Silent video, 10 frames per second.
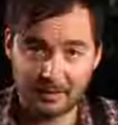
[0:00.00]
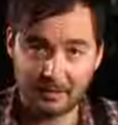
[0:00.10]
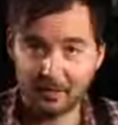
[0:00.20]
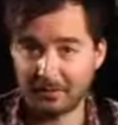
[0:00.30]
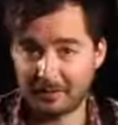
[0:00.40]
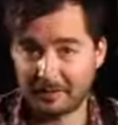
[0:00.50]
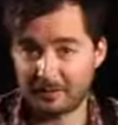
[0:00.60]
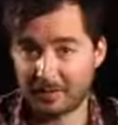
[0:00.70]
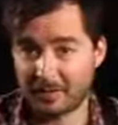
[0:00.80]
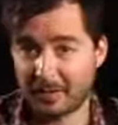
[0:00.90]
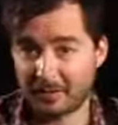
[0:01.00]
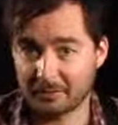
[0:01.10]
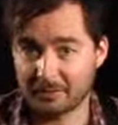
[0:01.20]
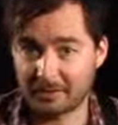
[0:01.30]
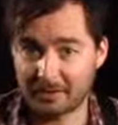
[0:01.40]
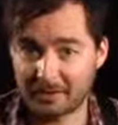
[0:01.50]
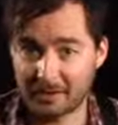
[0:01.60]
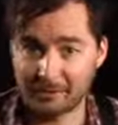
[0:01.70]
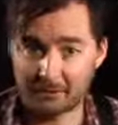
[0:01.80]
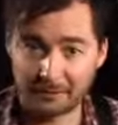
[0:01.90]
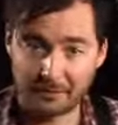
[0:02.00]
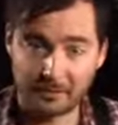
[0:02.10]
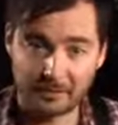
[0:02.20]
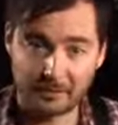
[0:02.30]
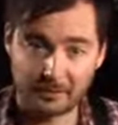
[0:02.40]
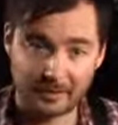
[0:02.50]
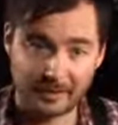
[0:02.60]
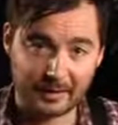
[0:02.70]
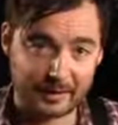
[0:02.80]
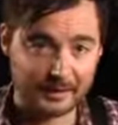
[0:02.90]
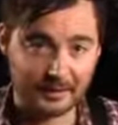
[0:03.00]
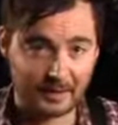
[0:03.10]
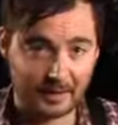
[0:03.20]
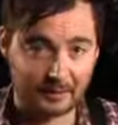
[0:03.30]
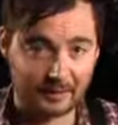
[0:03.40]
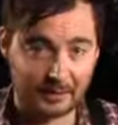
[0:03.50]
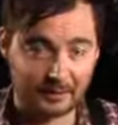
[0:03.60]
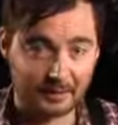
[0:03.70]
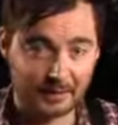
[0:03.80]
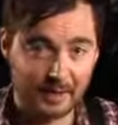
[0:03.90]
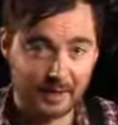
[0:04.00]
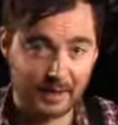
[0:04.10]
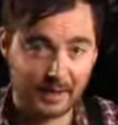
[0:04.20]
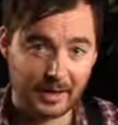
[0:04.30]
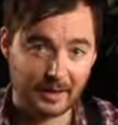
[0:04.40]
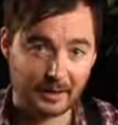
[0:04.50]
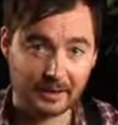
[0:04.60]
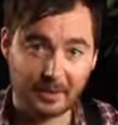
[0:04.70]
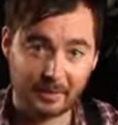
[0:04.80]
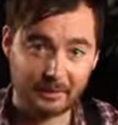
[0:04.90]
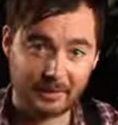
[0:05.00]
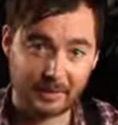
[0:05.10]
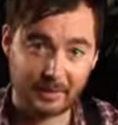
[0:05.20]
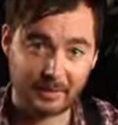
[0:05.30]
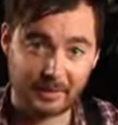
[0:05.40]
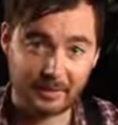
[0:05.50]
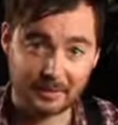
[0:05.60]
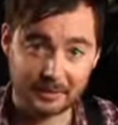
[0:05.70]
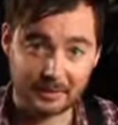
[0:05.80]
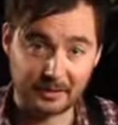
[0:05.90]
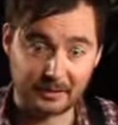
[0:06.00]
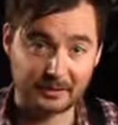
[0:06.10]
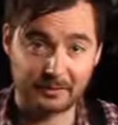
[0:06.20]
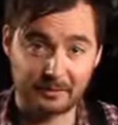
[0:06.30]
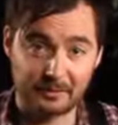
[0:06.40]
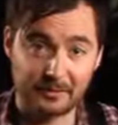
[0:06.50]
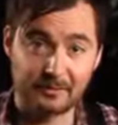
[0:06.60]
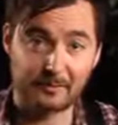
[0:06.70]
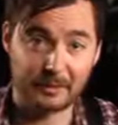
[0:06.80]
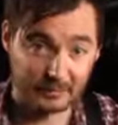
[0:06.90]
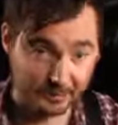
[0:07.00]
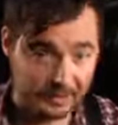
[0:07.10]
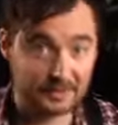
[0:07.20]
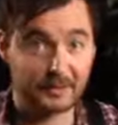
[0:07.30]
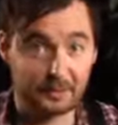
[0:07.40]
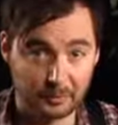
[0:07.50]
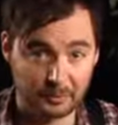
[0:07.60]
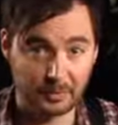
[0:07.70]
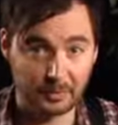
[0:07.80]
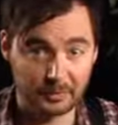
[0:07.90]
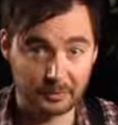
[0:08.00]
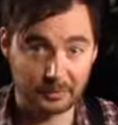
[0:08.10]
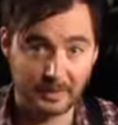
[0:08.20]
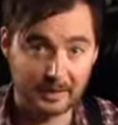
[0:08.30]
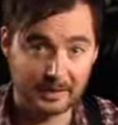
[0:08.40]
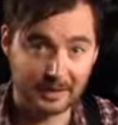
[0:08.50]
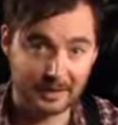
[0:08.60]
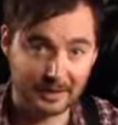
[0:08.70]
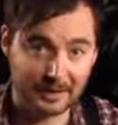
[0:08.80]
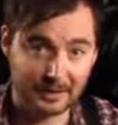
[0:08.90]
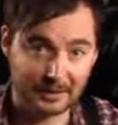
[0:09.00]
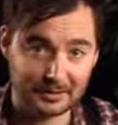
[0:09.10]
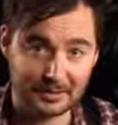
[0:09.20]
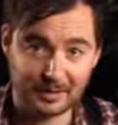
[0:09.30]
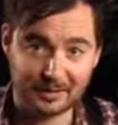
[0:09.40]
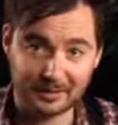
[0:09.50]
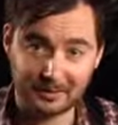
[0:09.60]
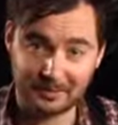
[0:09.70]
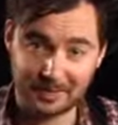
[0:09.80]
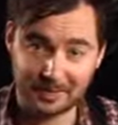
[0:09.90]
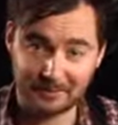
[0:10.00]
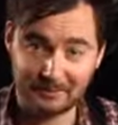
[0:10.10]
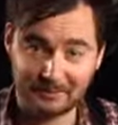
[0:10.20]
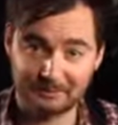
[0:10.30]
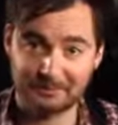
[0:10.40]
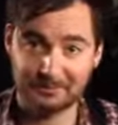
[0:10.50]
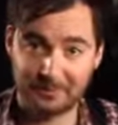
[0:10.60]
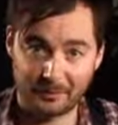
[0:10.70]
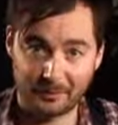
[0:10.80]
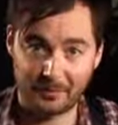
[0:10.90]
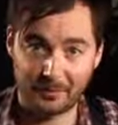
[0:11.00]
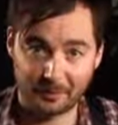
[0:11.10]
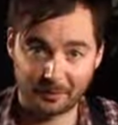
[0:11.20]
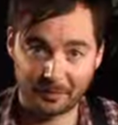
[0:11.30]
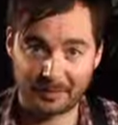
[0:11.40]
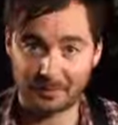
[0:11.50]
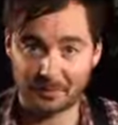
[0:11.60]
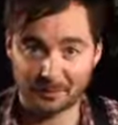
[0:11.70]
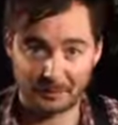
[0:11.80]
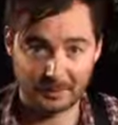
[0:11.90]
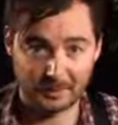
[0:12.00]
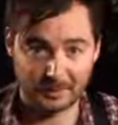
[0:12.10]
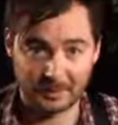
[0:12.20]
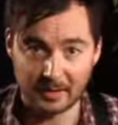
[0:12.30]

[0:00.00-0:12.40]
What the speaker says: One of the things vibratos are sometimes used for is to get Leslie type sounds. And a common thing about Leslie speakers with the physical moving horns is that it actually takes a little time before the horn gets up to speed.